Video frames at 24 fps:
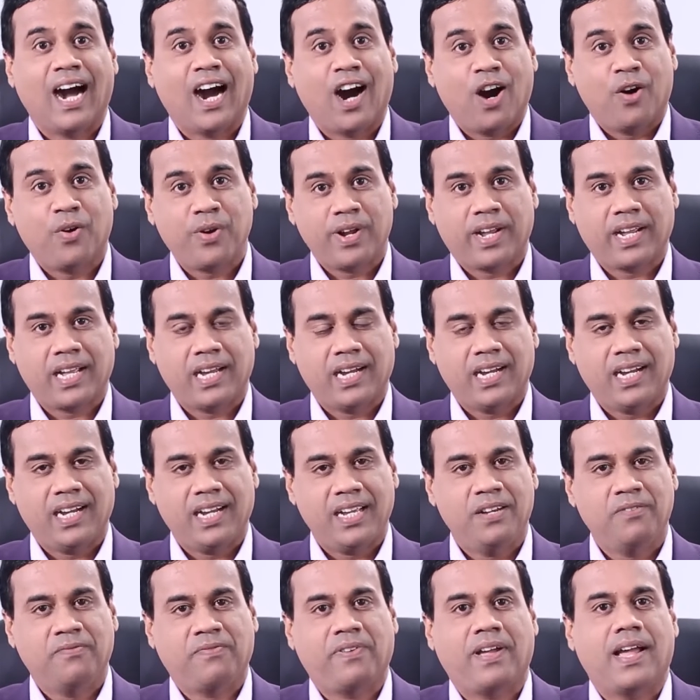
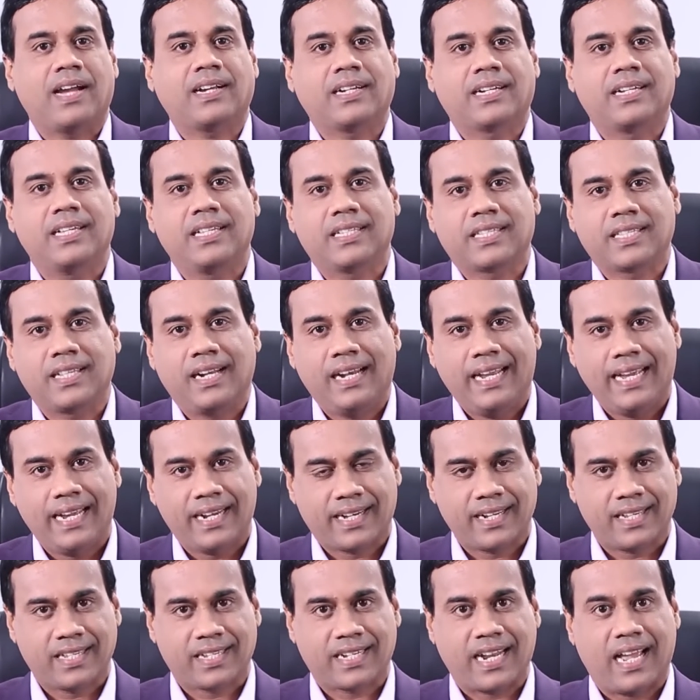Aurica, in fact, is the
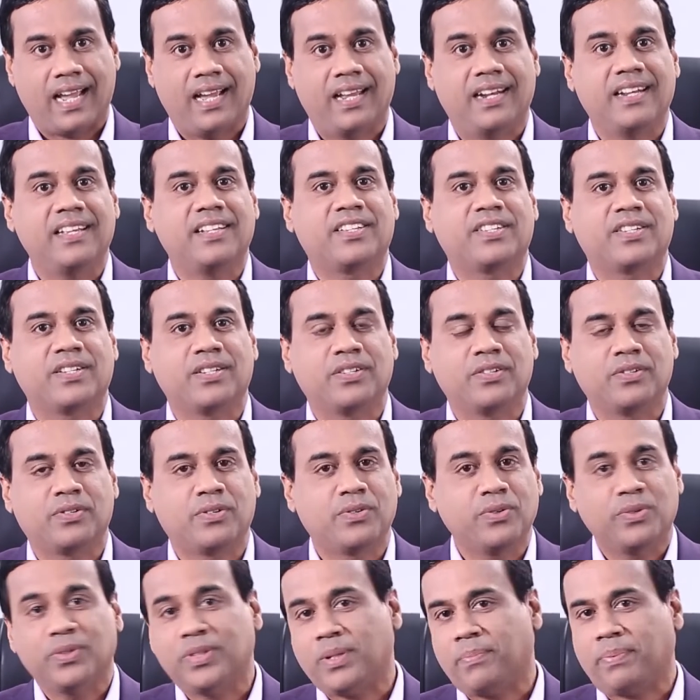latest addition
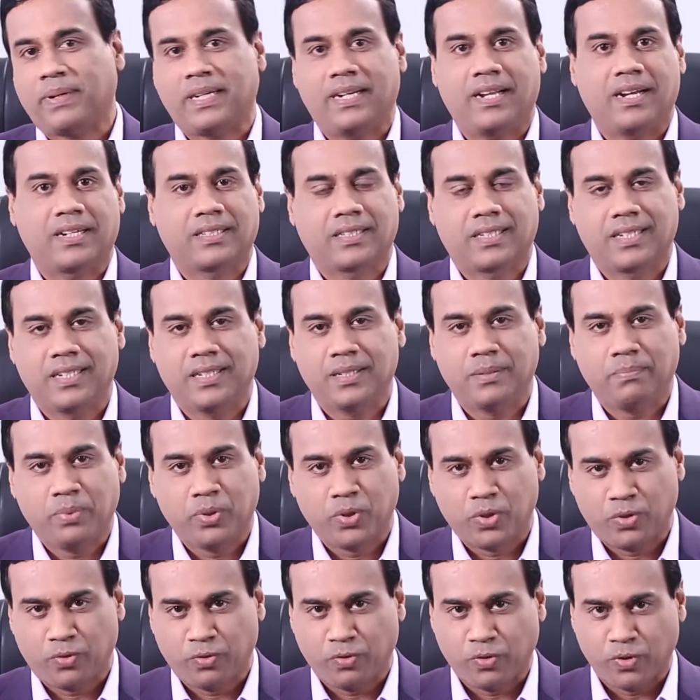to the product
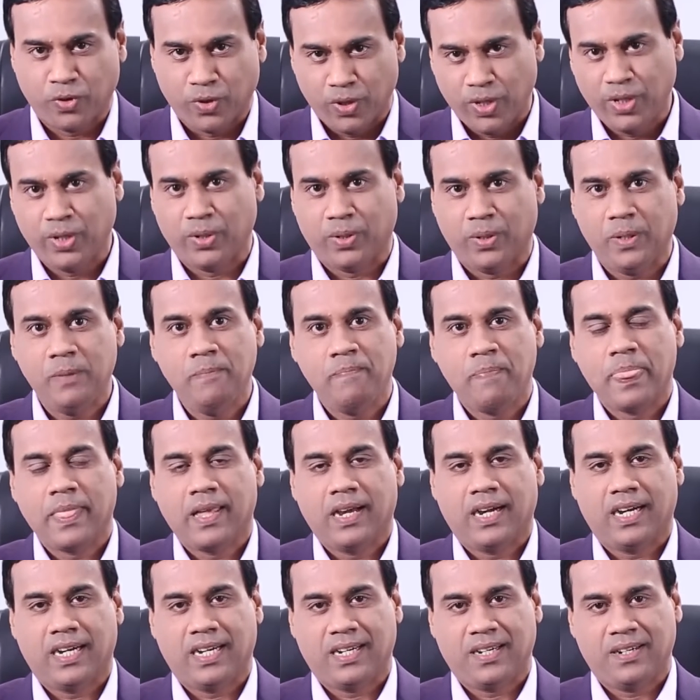portfolio,
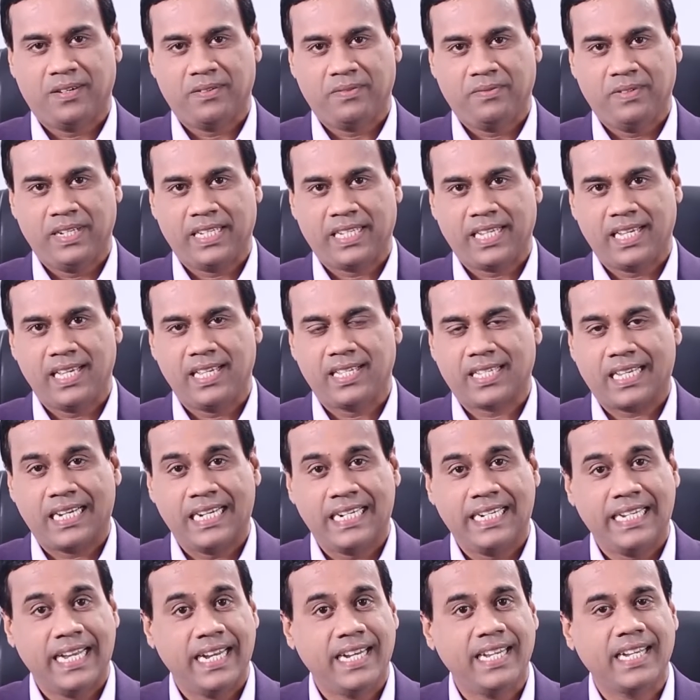which is
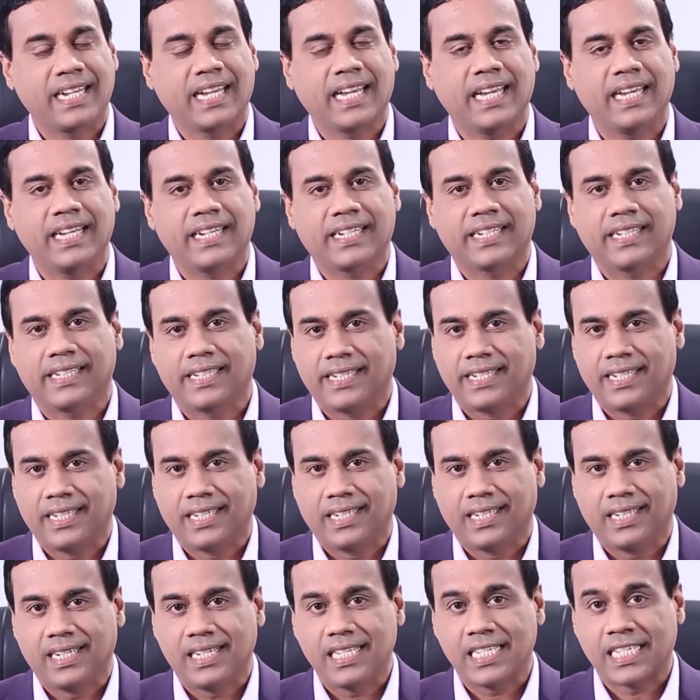a dedicated
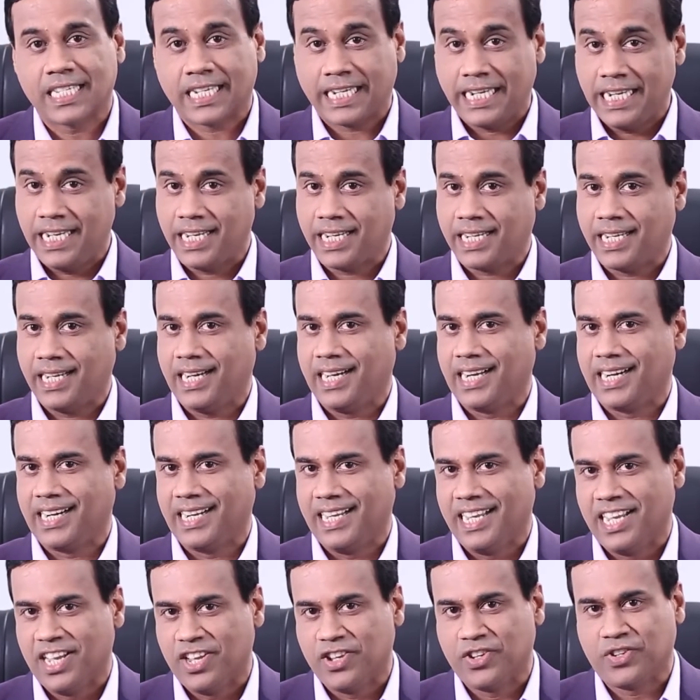skincare
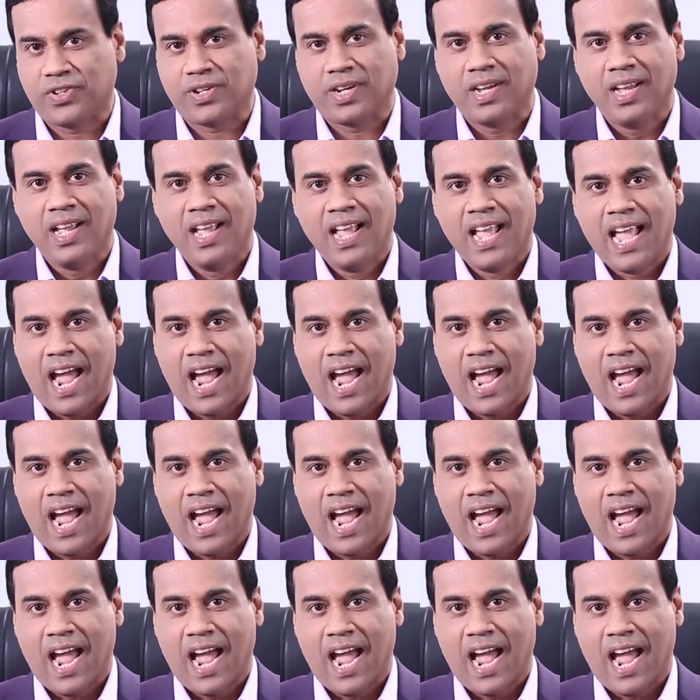range.